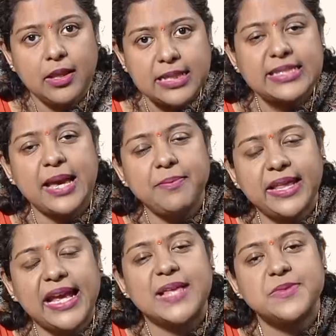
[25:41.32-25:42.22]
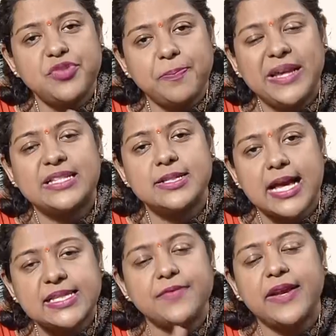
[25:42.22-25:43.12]
The same thing has been repeated
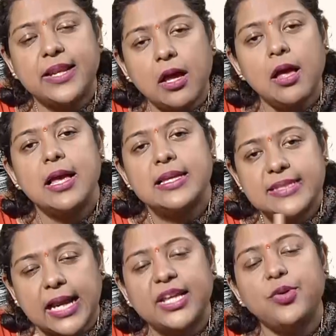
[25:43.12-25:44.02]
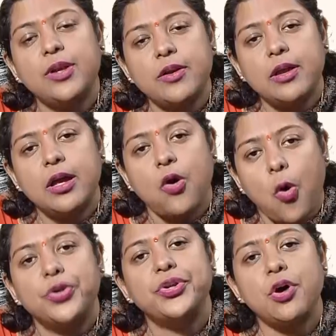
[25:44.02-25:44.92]
as if in a circular
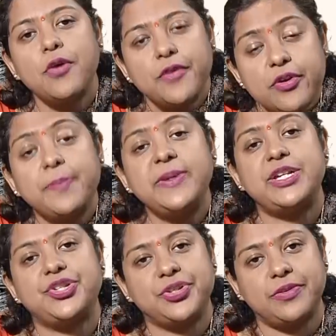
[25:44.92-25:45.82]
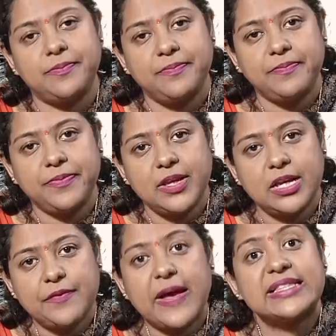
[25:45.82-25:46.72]
order of repetition,
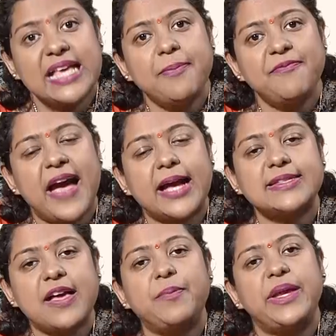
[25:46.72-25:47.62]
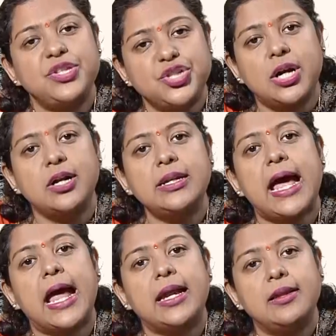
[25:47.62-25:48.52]
where same facts have been churned
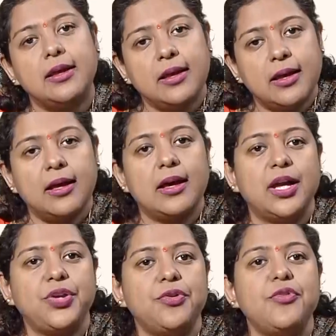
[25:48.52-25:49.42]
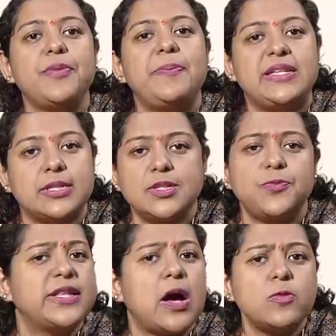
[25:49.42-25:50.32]
and
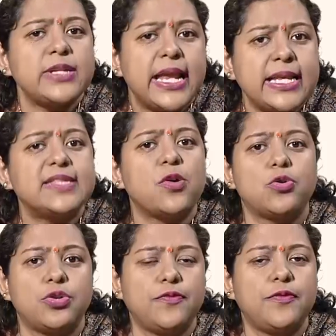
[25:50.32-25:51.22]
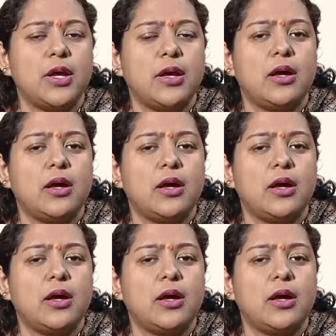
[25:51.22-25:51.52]
repeated without any sort of